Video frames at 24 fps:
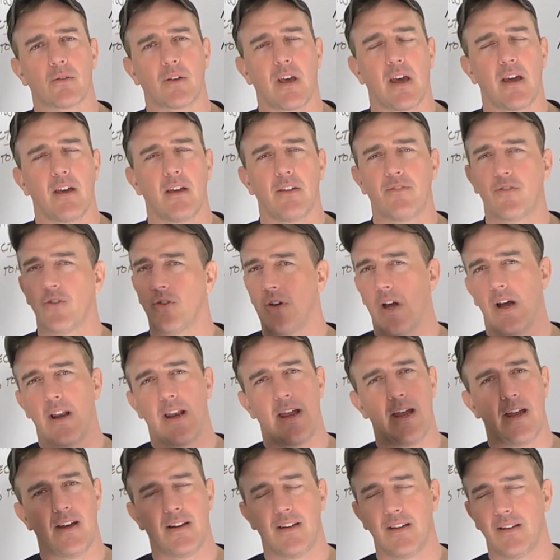Okay, if you're not
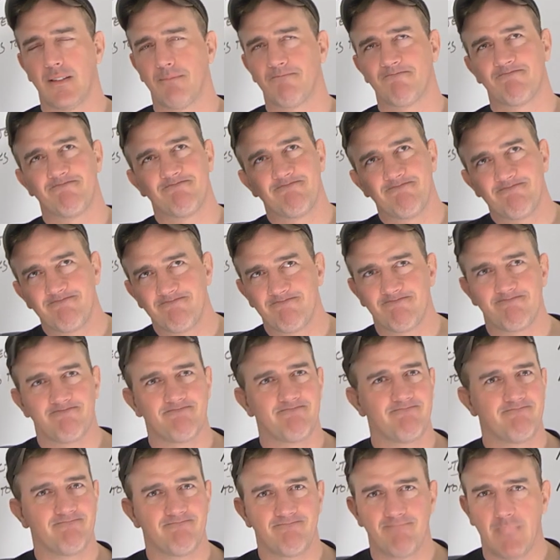handy,
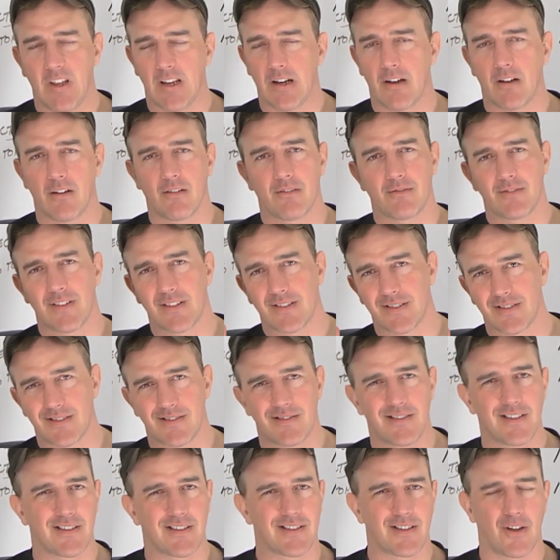you know, this,
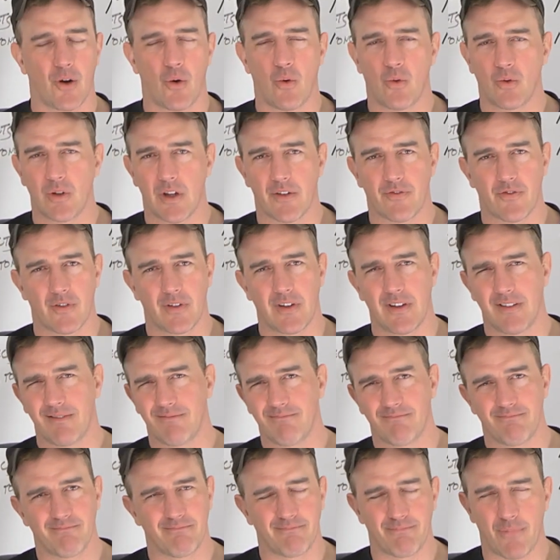this is a whole different
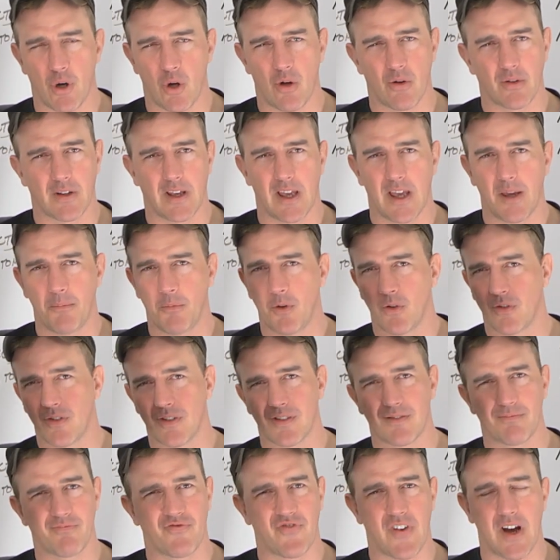ball game. You're
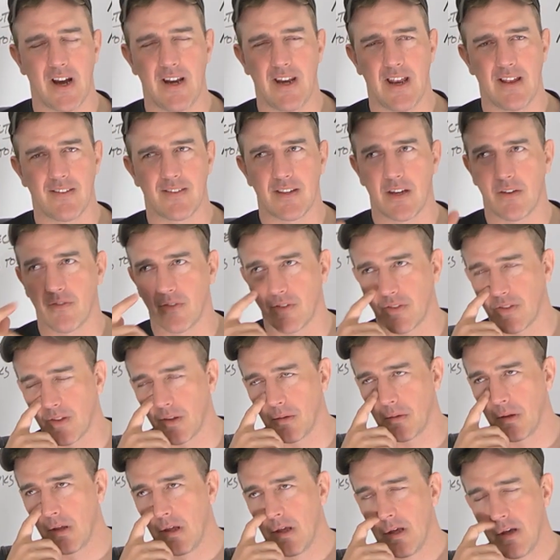just financing
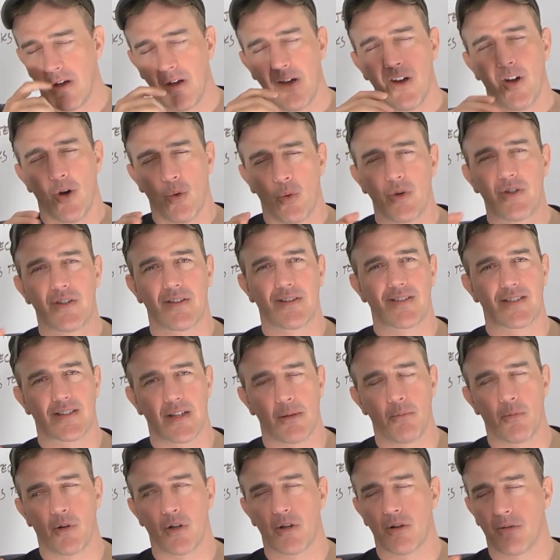everything, which is
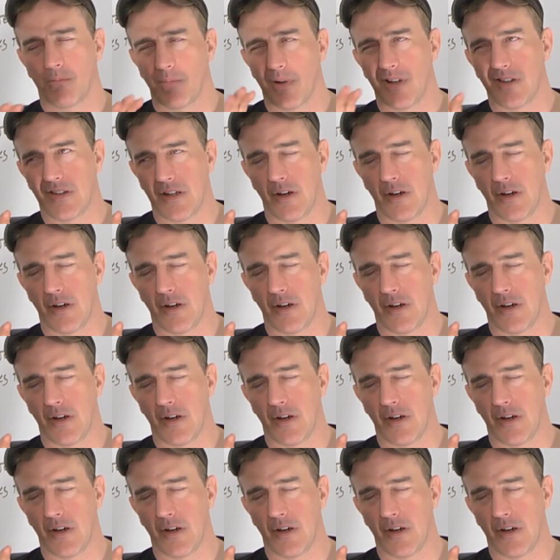similar but